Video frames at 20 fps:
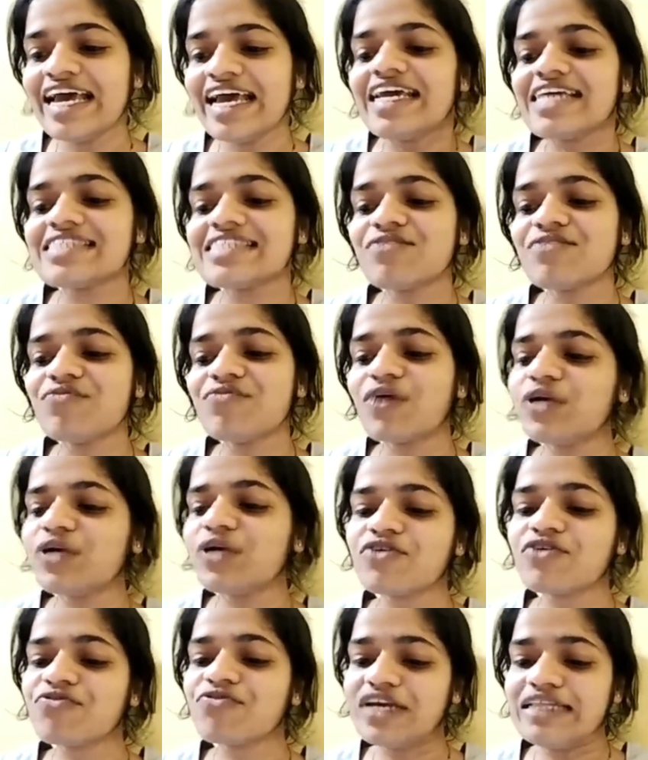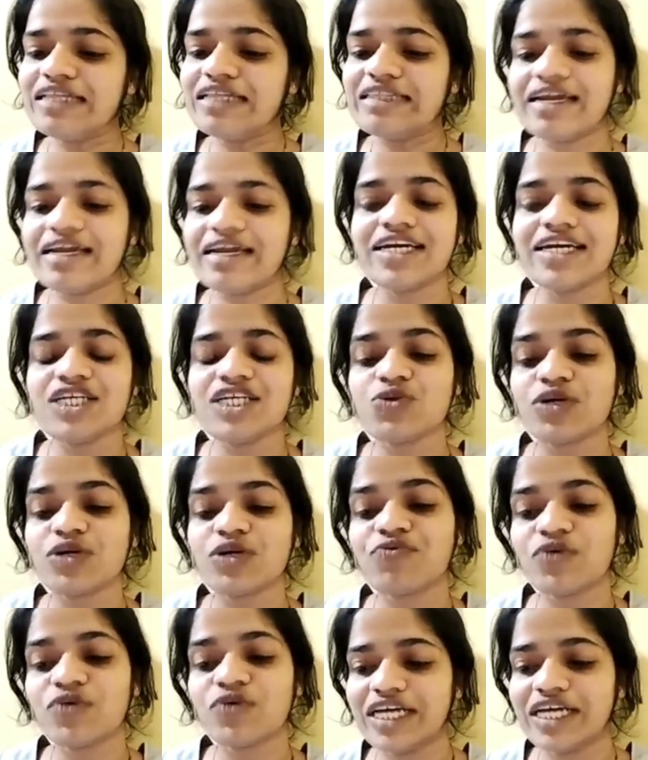He is a founder of Indira
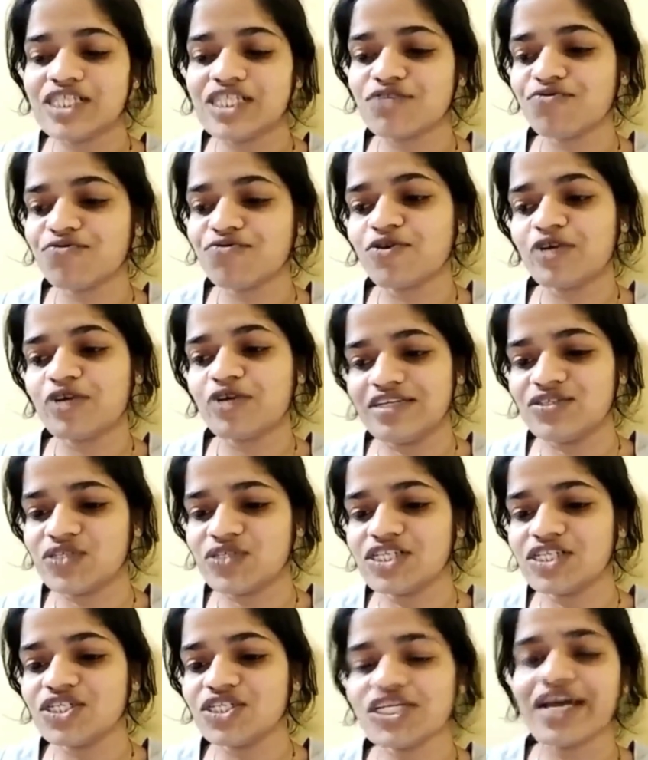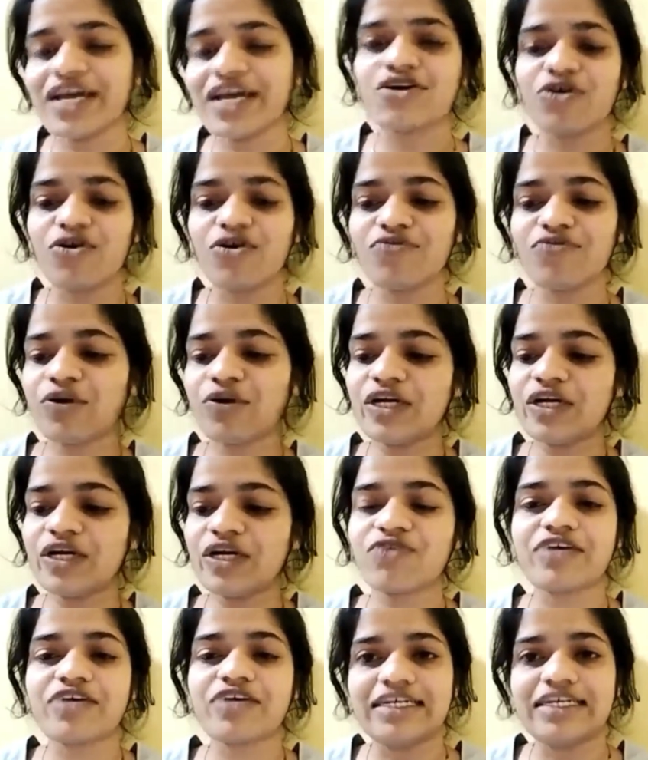Ishwar Foundation for Research and co-founder
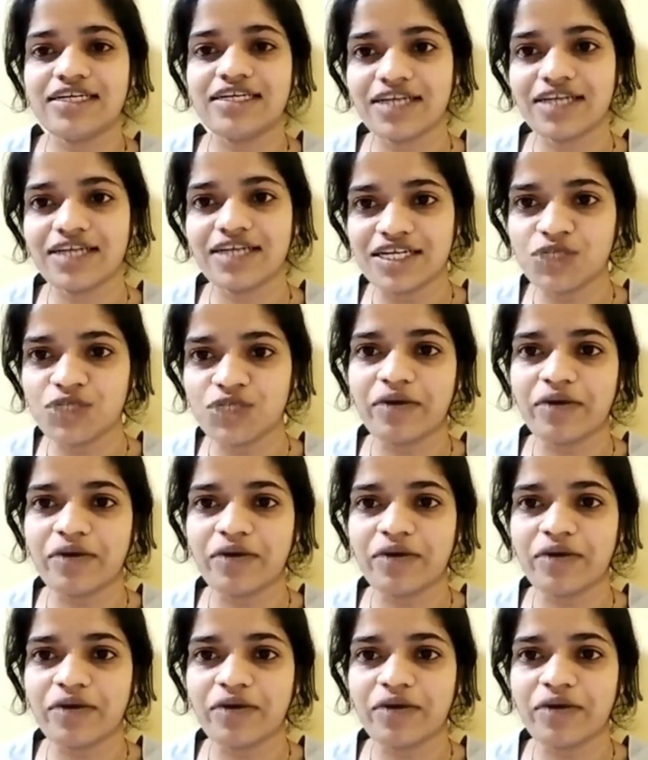of a cutting-edge